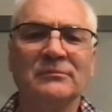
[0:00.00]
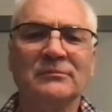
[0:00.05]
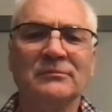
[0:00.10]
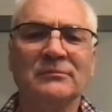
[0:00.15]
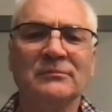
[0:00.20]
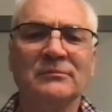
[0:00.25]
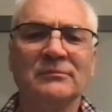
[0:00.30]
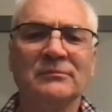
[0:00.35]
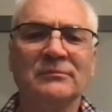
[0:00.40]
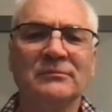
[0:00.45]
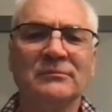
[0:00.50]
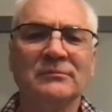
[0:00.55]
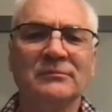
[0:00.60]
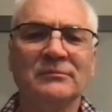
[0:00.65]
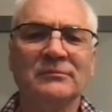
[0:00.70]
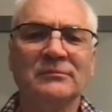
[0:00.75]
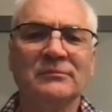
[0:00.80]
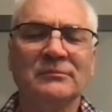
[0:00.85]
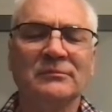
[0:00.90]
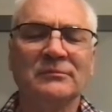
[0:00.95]

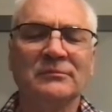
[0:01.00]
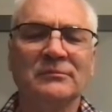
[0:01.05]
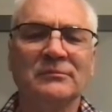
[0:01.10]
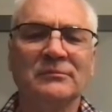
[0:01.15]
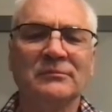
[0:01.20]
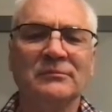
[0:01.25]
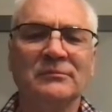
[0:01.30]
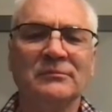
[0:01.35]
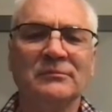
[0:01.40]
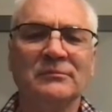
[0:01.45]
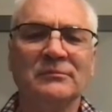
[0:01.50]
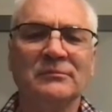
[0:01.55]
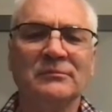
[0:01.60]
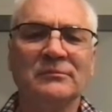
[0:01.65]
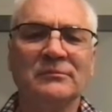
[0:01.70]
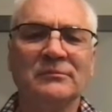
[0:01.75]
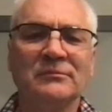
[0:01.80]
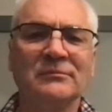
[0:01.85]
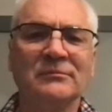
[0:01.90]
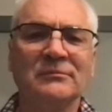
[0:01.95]

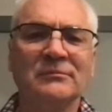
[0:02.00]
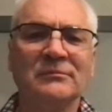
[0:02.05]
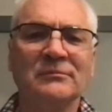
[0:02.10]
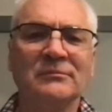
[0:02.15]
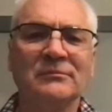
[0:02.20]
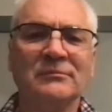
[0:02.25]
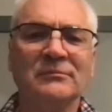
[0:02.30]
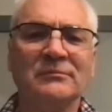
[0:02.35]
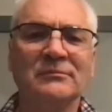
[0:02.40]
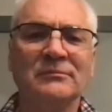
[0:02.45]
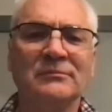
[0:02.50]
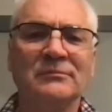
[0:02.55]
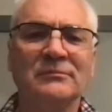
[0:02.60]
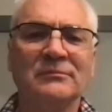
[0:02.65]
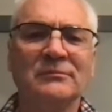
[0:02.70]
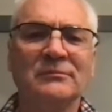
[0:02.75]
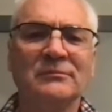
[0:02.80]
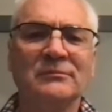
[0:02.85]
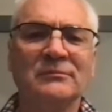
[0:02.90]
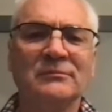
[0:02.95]

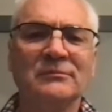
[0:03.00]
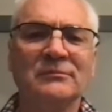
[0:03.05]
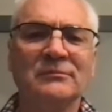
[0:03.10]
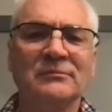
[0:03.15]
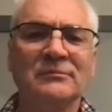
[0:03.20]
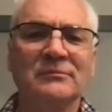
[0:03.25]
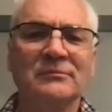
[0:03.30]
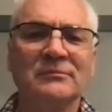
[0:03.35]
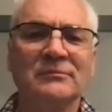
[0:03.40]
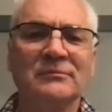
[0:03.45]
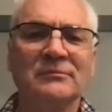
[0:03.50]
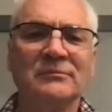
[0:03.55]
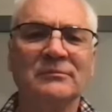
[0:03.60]
This person isn't speaking.